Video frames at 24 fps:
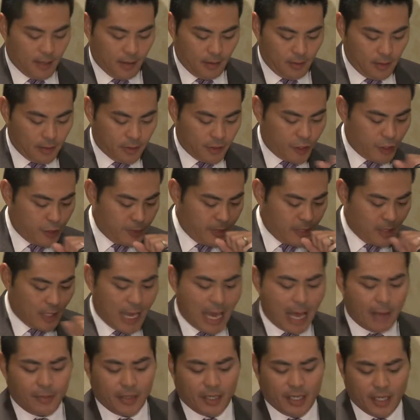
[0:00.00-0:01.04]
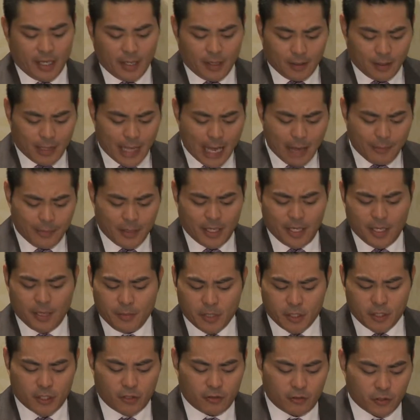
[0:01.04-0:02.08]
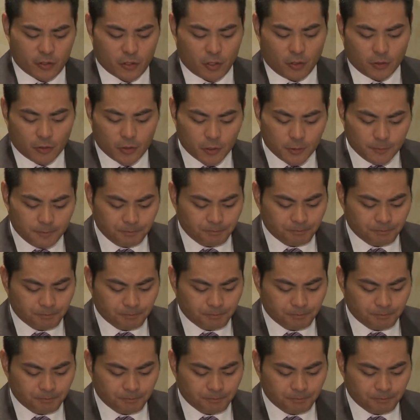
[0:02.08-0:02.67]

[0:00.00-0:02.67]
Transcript: lab and imaging results,